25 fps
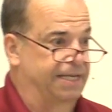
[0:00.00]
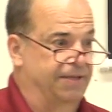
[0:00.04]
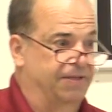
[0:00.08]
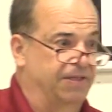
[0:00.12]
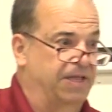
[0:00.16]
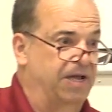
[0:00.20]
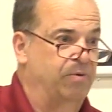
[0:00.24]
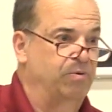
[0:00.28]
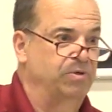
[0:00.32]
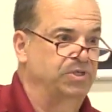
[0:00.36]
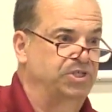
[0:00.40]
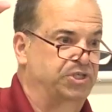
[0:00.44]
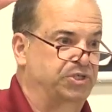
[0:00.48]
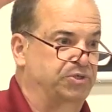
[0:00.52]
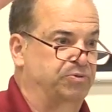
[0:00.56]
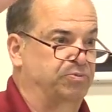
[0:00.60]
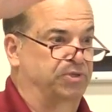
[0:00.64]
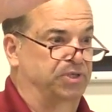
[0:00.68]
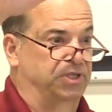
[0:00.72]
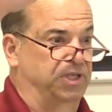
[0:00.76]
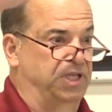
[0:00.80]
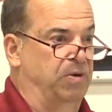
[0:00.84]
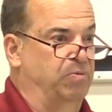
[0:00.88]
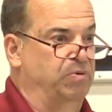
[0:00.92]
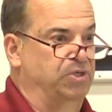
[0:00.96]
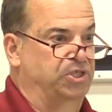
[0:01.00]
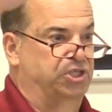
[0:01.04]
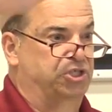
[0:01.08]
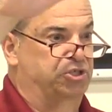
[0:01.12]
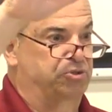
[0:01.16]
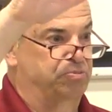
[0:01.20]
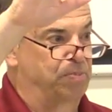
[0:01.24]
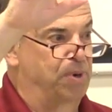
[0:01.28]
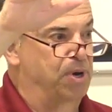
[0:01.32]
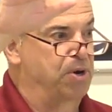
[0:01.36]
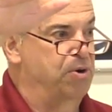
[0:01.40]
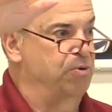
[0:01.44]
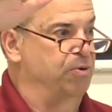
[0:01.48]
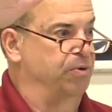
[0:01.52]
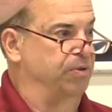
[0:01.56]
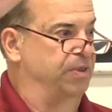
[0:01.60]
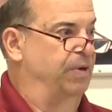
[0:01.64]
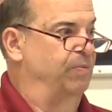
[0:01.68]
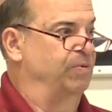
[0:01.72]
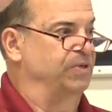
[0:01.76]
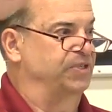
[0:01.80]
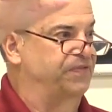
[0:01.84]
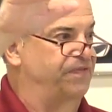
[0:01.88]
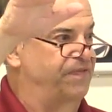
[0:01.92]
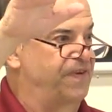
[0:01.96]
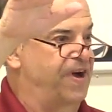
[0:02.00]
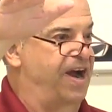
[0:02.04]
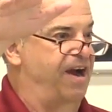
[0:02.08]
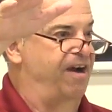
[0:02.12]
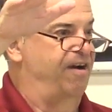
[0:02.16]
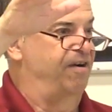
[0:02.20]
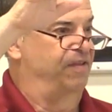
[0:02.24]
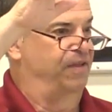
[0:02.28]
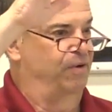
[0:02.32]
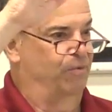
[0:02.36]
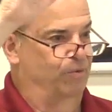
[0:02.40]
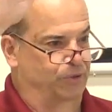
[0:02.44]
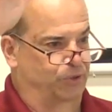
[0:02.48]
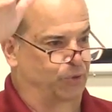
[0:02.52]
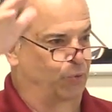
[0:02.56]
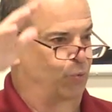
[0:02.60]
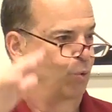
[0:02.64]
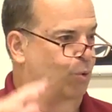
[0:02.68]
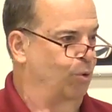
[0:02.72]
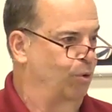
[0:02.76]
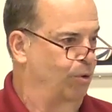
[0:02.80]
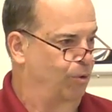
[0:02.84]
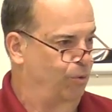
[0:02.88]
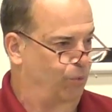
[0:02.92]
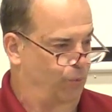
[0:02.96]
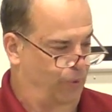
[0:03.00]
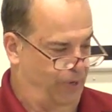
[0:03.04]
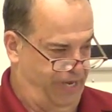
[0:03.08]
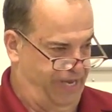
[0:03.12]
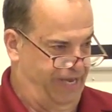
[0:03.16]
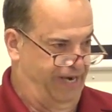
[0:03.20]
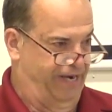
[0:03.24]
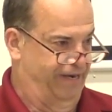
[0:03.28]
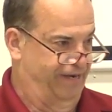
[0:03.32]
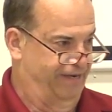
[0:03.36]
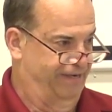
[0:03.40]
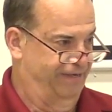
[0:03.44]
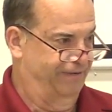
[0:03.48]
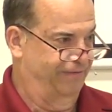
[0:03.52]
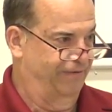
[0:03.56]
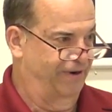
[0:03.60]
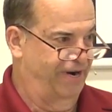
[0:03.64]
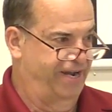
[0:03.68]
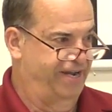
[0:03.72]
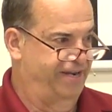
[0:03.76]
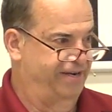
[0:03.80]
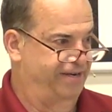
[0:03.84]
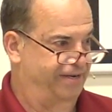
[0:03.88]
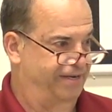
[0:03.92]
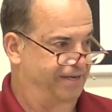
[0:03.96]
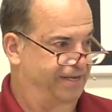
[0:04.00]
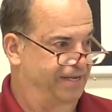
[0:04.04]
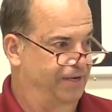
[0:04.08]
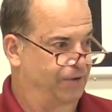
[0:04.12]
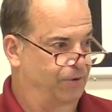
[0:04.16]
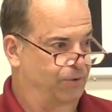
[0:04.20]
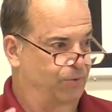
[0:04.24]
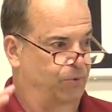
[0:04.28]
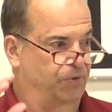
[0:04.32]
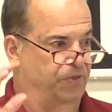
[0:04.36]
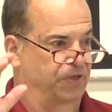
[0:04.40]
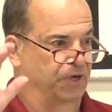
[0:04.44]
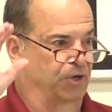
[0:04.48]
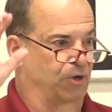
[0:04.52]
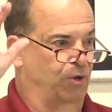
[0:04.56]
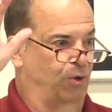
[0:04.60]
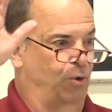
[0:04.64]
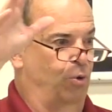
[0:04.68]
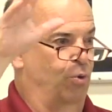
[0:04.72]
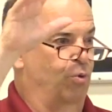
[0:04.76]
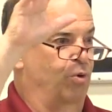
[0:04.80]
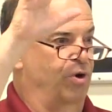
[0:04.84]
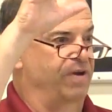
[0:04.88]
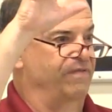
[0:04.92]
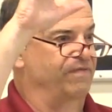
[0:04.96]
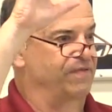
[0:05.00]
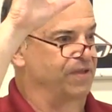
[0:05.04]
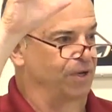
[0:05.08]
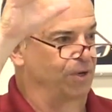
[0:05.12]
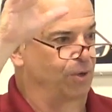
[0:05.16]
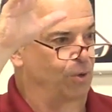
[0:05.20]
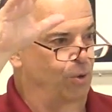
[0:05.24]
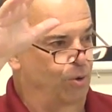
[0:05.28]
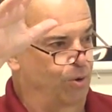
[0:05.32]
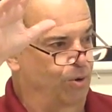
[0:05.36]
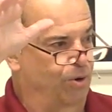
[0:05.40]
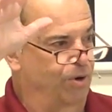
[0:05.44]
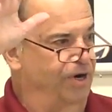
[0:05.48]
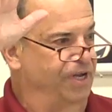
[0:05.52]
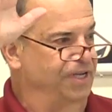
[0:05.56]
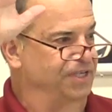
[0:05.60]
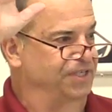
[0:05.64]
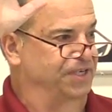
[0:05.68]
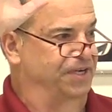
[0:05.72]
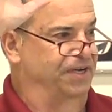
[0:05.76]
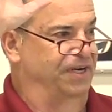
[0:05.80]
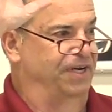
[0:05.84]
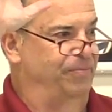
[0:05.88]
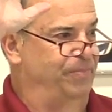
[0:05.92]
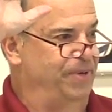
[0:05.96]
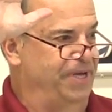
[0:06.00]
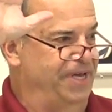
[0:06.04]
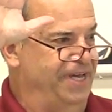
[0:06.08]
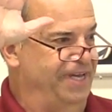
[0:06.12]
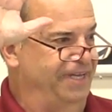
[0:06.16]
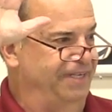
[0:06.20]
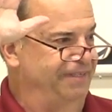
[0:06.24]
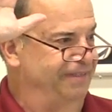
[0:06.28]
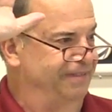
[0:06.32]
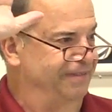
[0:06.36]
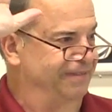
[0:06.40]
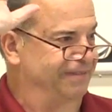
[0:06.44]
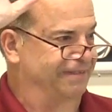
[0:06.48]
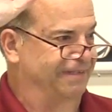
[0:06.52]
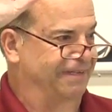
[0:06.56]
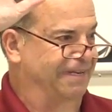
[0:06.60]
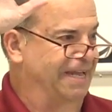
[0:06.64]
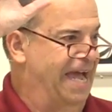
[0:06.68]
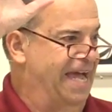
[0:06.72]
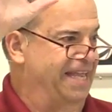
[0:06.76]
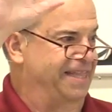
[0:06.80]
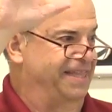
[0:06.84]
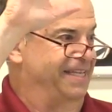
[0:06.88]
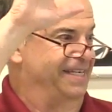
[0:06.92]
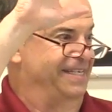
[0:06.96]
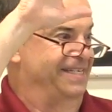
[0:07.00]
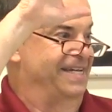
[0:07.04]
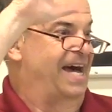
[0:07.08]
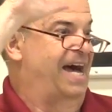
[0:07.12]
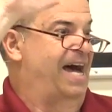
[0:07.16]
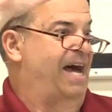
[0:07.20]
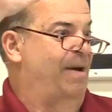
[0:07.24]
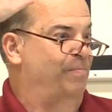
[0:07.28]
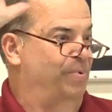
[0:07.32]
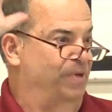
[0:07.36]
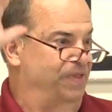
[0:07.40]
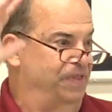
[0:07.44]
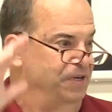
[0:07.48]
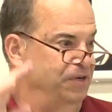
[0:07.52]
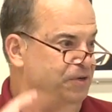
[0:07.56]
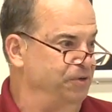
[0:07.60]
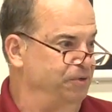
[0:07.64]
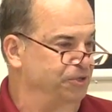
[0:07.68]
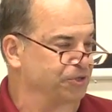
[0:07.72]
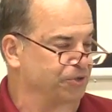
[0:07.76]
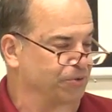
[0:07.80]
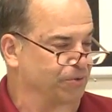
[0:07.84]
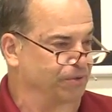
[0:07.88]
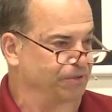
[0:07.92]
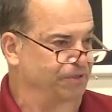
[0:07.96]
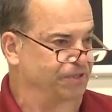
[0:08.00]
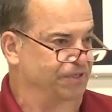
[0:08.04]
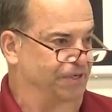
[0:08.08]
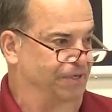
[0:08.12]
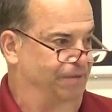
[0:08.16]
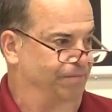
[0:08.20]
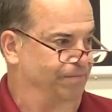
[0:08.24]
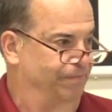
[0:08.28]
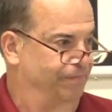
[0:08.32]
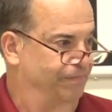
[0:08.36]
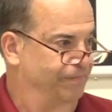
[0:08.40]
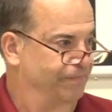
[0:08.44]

There was, there was smoke, there was fire, there was a whirlwind, right? Well, the glory of the Lord is going to be at the top of the New Jerusalem.